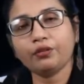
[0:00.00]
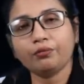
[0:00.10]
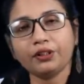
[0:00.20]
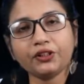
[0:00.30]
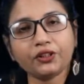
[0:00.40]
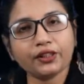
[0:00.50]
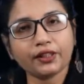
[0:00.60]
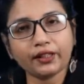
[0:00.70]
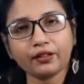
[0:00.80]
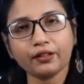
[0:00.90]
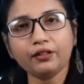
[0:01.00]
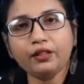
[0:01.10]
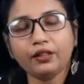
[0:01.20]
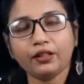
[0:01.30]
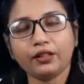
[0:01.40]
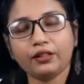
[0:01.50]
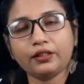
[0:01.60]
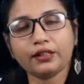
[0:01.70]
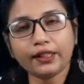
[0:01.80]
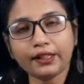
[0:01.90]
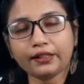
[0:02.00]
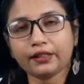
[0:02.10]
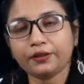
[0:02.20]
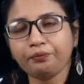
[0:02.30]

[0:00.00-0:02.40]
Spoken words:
of Ministers at the center.